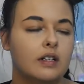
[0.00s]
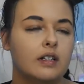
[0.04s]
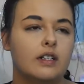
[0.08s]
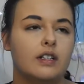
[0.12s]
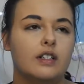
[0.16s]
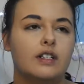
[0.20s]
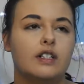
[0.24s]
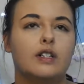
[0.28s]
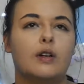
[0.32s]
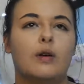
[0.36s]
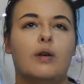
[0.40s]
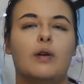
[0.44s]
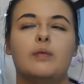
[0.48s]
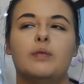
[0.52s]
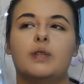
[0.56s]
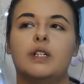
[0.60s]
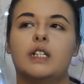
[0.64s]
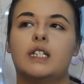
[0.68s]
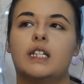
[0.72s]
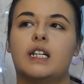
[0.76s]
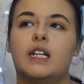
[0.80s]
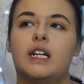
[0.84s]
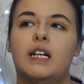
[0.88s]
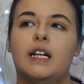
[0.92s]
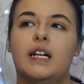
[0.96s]
so I'm just
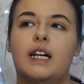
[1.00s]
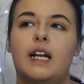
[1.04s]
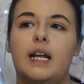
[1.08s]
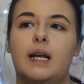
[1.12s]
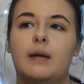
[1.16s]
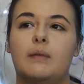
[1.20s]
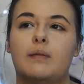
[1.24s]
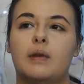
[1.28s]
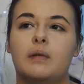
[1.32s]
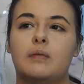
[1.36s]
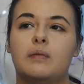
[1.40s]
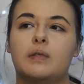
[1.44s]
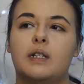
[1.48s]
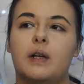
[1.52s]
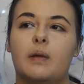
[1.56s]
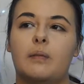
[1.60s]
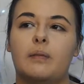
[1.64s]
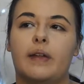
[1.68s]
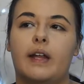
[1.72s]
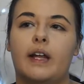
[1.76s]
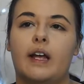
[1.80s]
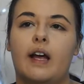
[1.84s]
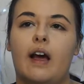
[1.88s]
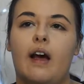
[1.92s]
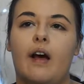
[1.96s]
gonna name them
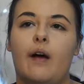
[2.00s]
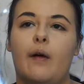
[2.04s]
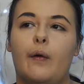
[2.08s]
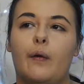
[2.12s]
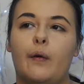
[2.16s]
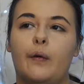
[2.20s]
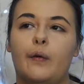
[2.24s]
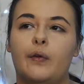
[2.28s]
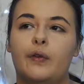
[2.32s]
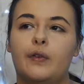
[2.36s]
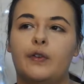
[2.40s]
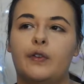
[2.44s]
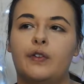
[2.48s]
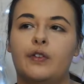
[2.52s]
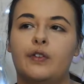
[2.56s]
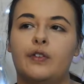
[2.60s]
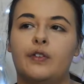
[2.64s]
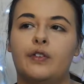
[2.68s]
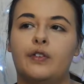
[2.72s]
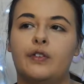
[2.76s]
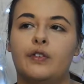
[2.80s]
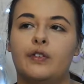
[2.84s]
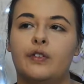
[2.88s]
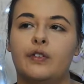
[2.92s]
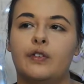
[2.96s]
something
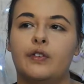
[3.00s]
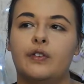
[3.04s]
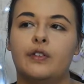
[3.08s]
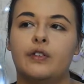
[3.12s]
else.